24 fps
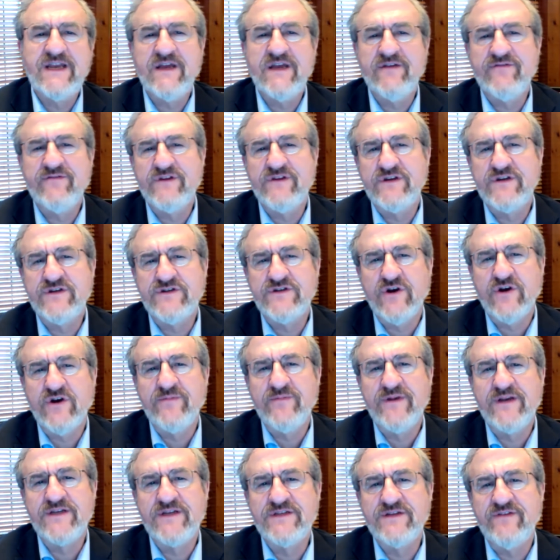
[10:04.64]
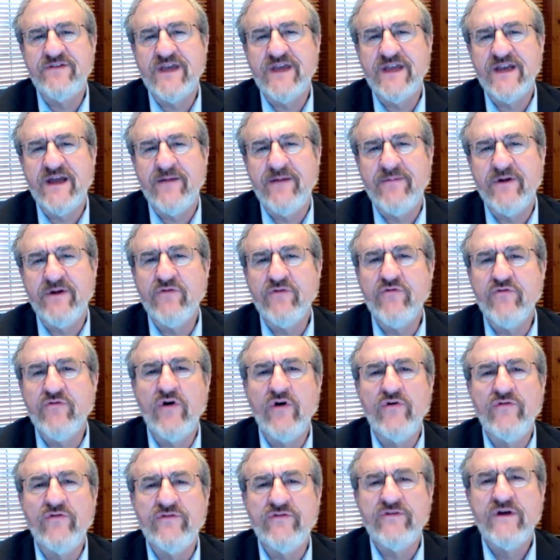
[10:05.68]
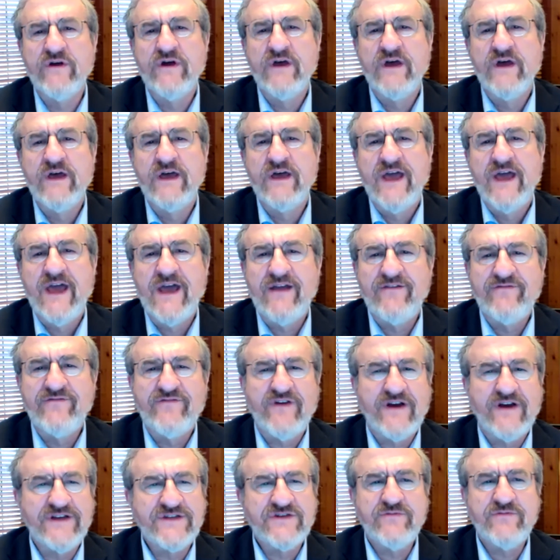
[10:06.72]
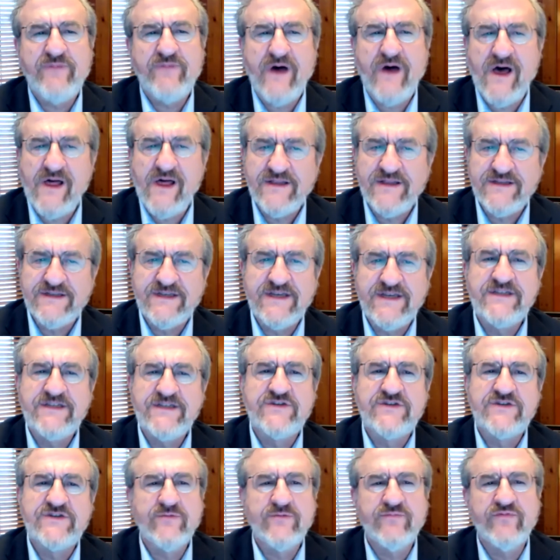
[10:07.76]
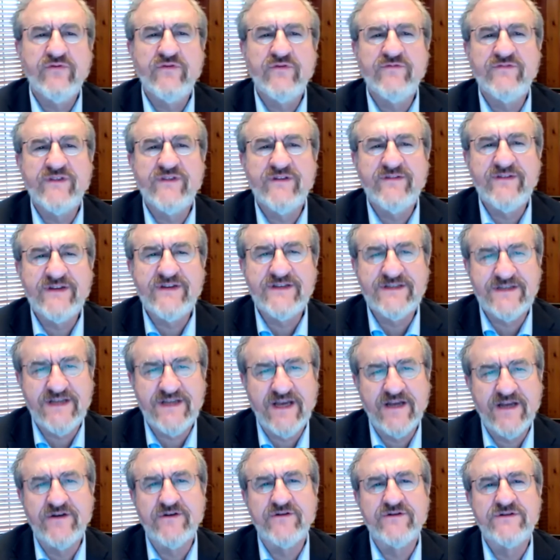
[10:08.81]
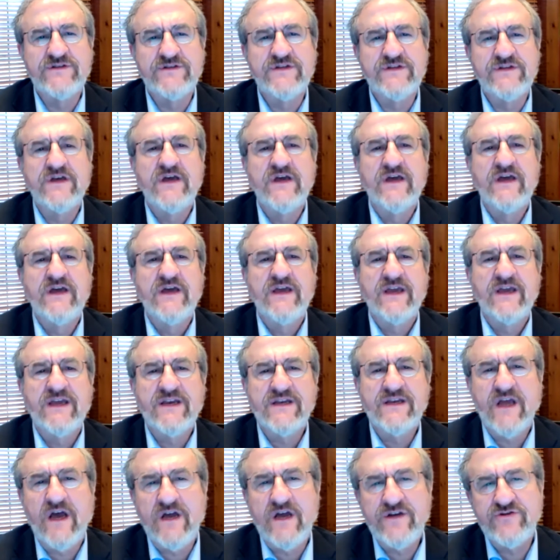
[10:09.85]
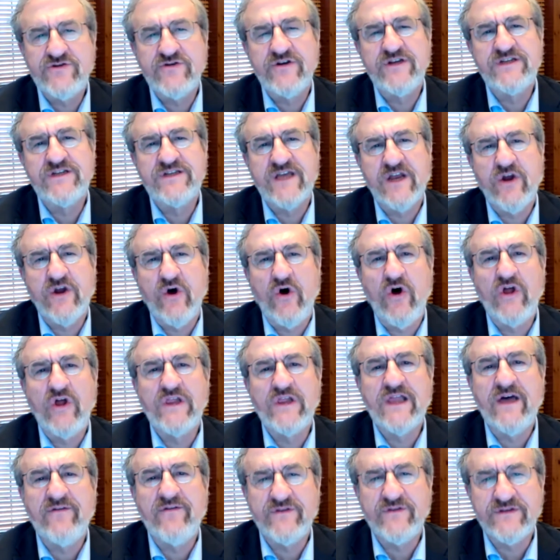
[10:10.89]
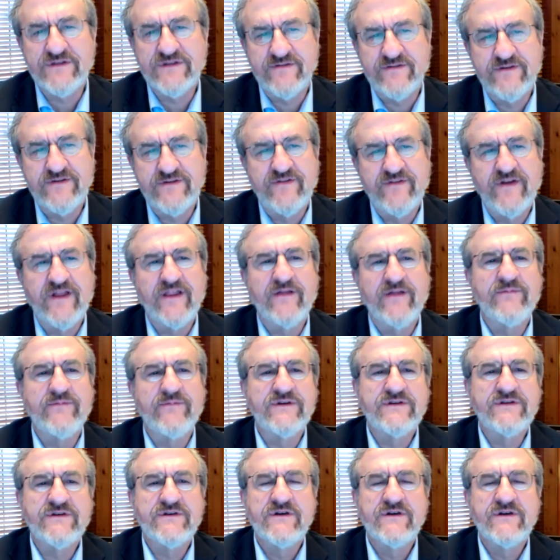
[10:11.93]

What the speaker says: of the determinants of economic growth and fostered policies to improve living standards in countries at all levels of development.